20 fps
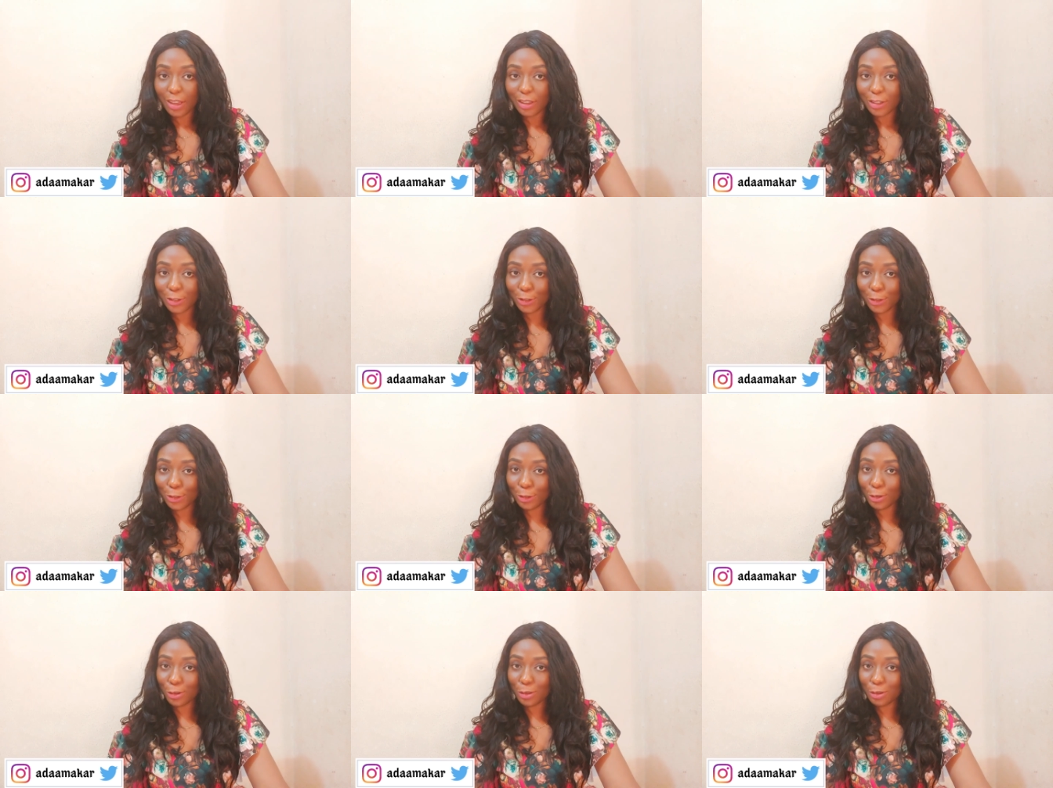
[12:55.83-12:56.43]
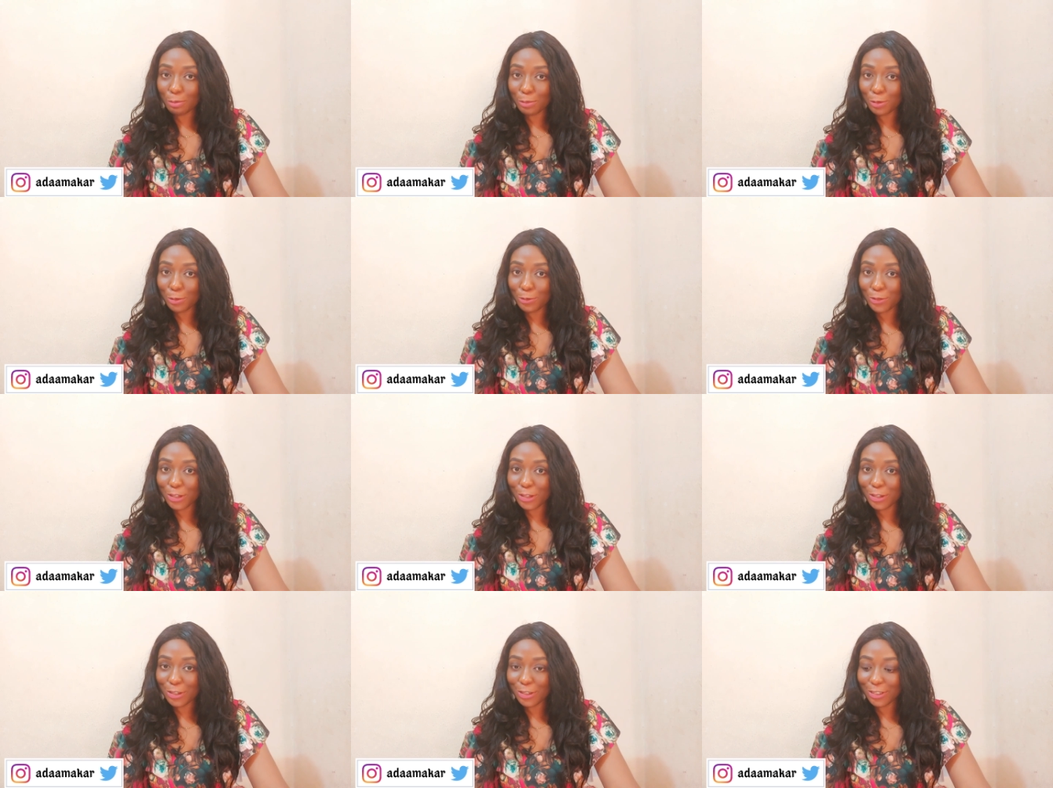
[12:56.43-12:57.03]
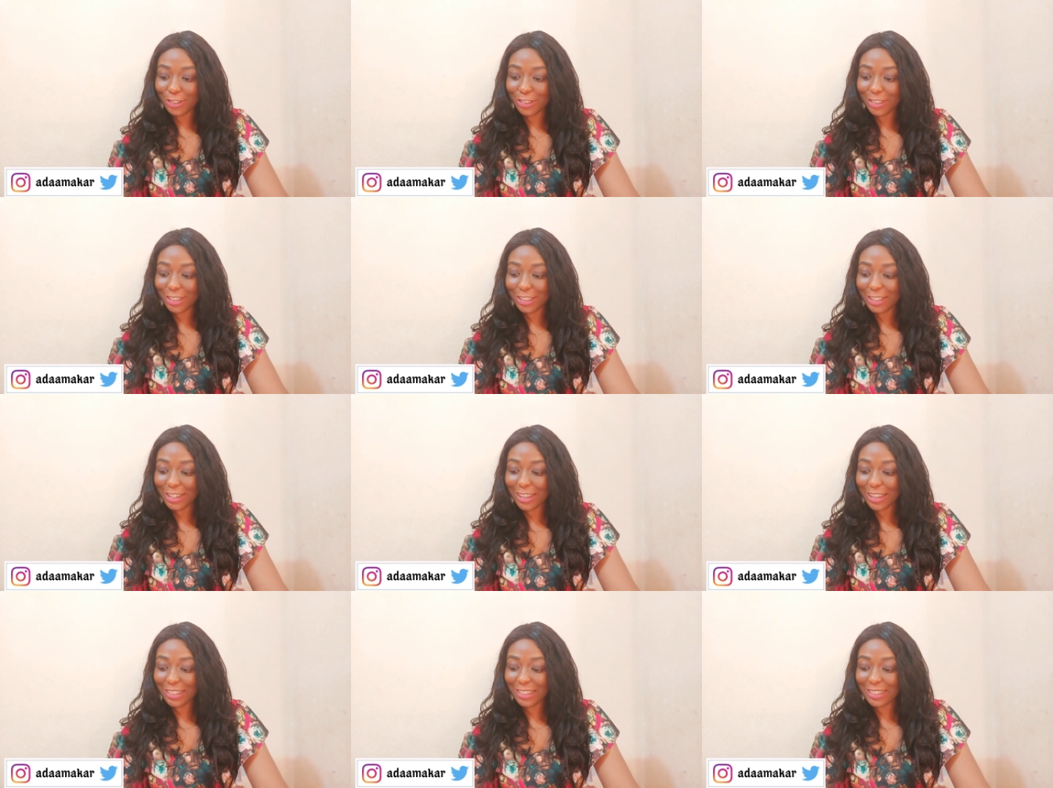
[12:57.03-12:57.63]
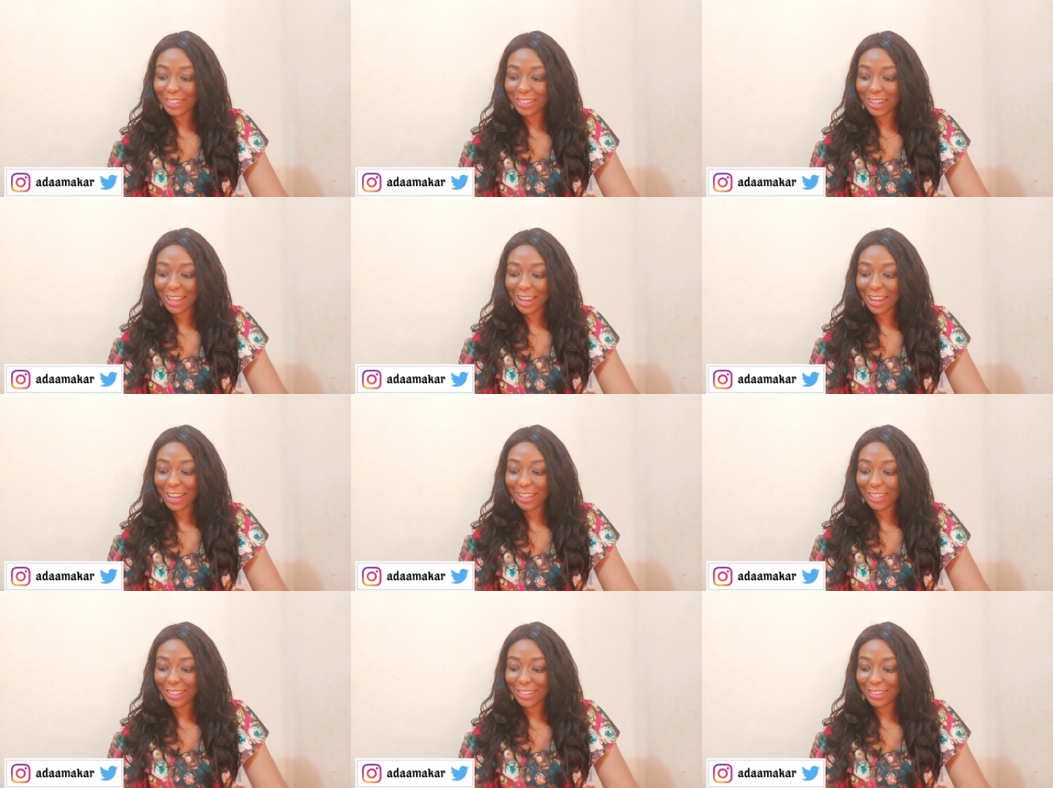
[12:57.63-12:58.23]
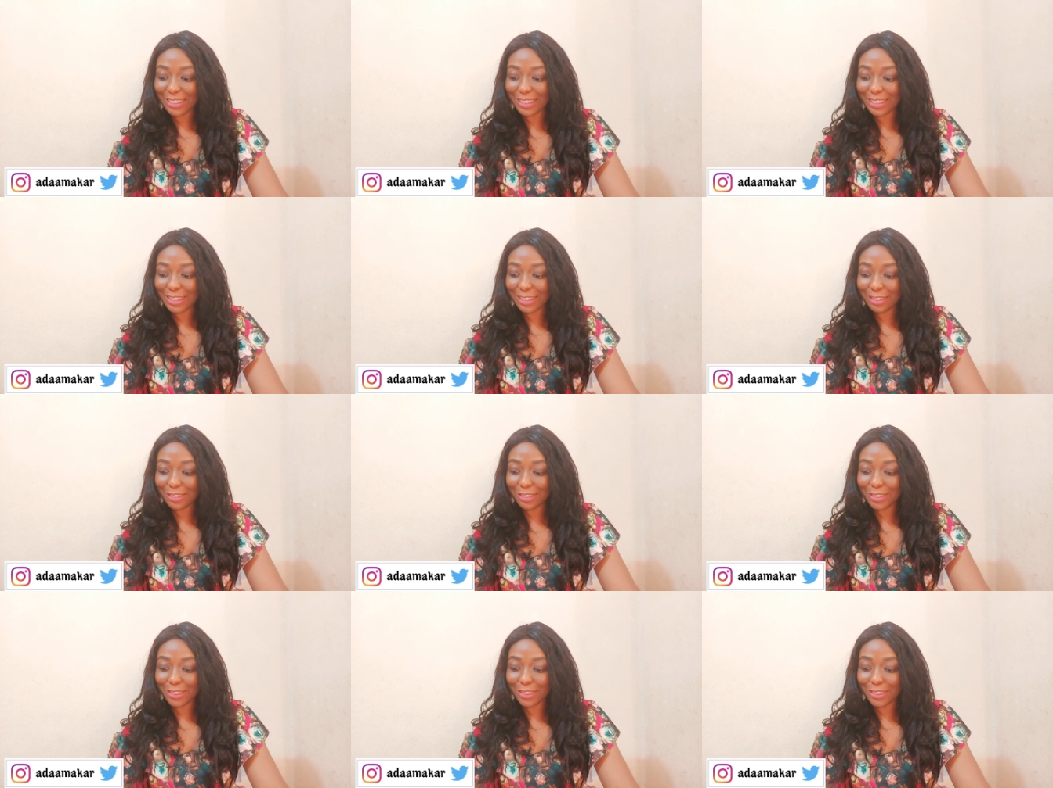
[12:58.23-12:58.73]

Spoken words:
So, moving on. The next lie is...